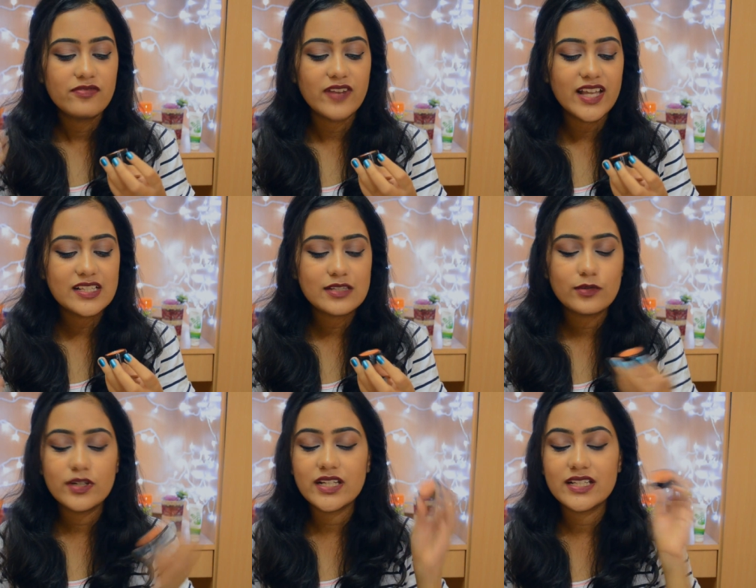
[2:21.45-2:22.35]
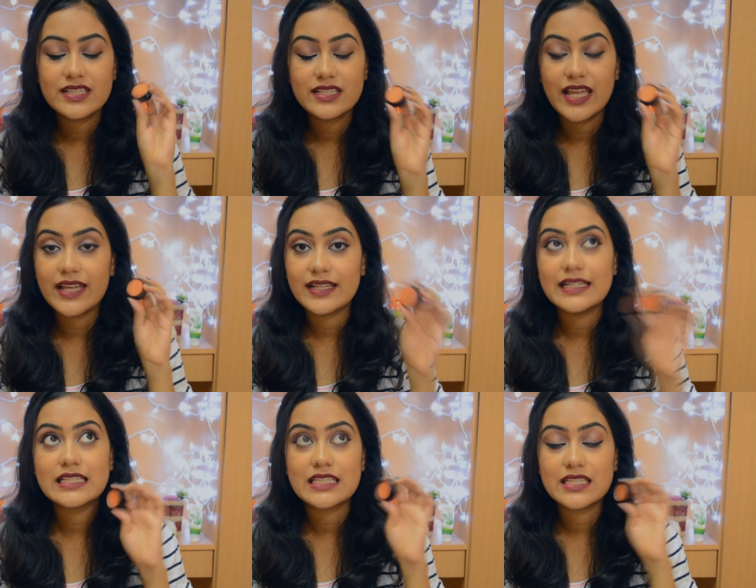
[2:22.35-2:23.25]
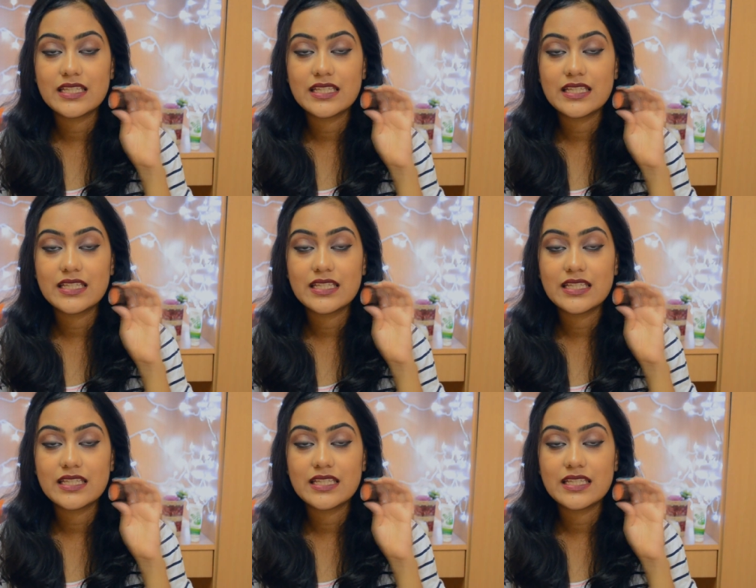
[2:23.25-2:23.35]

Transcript: flecks to it it's like it's